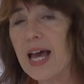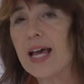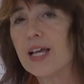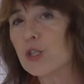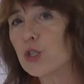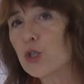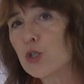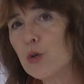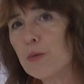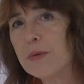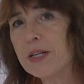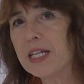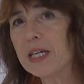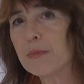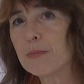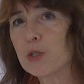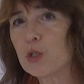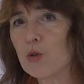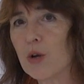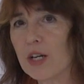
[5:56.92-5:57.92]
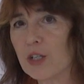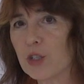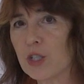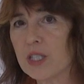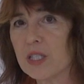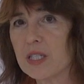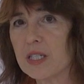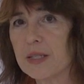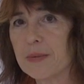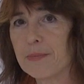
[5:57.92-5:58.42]
has too many
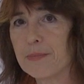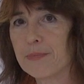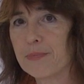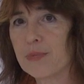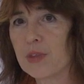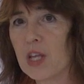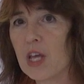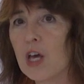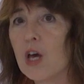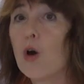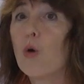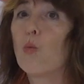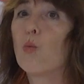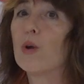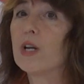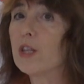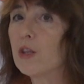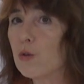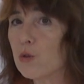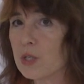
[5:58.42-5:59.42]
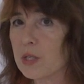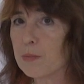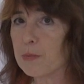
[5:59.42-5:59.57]
obstructions. One of those